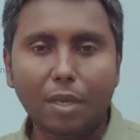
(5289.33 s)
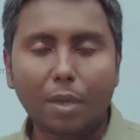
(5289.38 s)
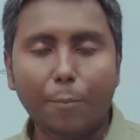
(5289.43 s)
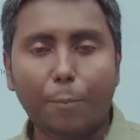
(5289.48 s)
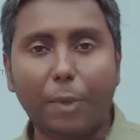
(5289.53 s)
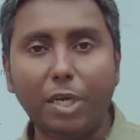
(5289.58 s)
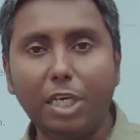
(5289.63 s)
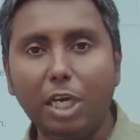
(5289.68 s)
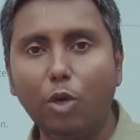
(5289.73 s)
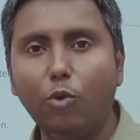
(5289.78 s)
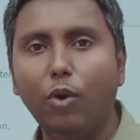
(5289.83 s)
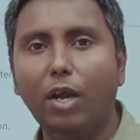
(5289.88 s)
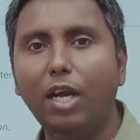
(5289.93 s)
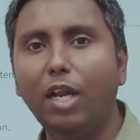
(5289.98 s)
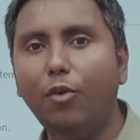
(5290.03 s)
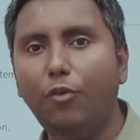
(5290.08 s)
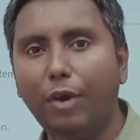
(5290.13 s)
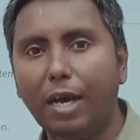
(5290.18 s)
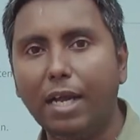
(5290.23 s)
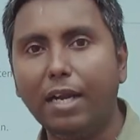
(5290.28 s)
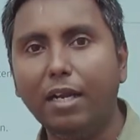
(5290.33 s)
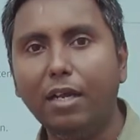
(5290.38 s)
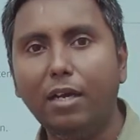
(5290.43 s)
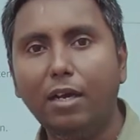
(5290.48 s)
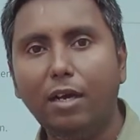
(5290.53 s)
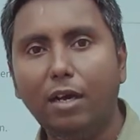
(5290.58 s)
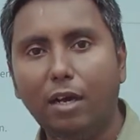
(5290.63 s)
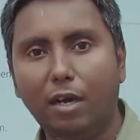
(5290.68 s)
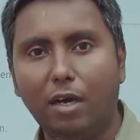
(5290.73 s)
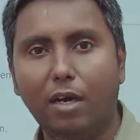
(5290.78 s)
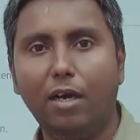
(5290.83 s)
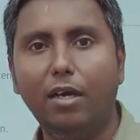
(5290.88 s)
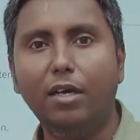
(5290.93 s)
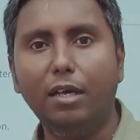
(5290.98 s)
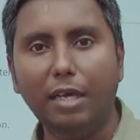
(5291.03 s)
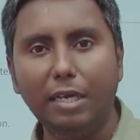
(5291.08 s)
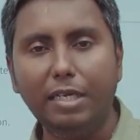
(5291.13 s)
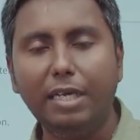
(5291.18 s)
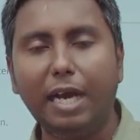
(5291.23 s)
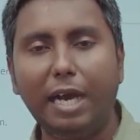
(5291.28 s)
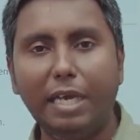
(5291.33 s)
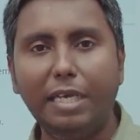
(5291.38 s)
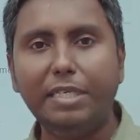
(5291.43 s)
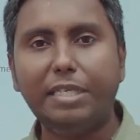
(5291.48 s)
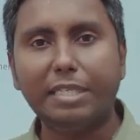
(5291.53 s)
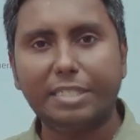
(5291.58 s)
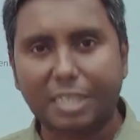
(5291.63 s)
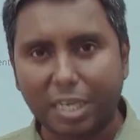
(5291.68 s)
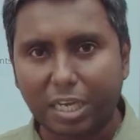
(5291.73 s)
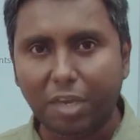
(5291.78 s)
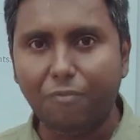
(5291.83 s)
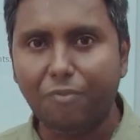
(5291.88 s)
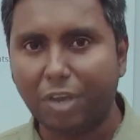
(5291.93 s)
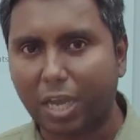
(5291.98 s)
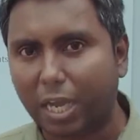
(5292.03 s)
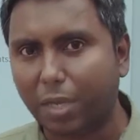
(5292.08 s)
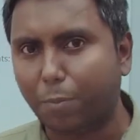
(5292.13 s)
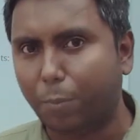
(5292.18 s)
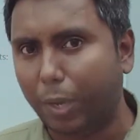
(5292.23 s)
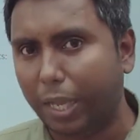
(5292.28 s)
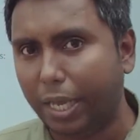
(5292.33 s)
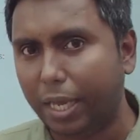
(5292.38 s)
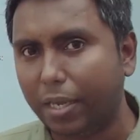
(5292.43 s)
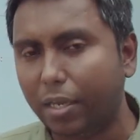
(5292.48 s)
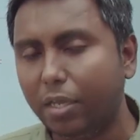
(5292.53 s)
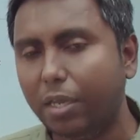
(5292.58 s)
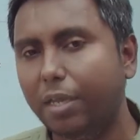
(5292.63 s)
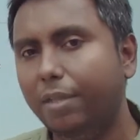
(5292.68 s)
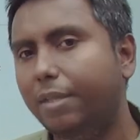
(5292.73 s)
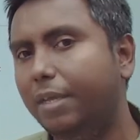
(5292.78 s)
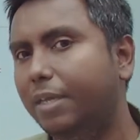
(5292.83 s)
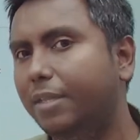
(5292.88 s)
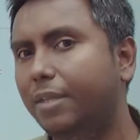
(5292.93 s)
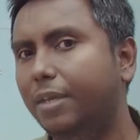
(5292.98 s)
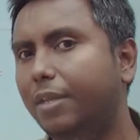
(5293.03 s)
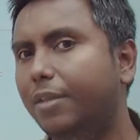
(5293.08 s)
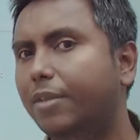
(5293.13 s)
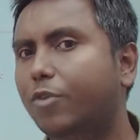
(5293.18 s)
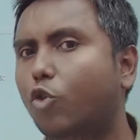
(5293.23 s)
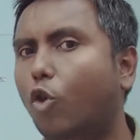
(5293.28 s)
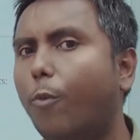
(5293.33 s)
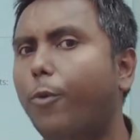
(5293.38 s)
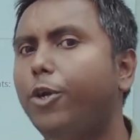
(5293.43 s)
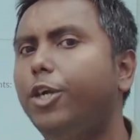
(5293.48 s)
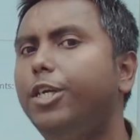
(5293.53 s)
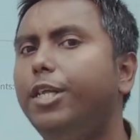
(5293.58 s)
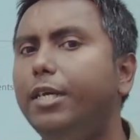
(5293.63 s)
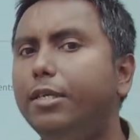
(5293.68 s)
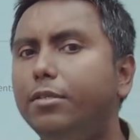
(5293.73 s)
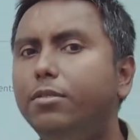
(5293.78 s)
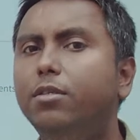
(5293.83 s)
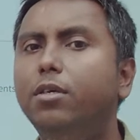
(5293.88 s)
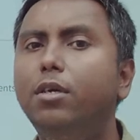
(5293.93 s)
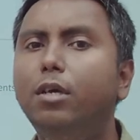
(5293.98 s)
particularly where uh, India is a significant player in, in, in commodities,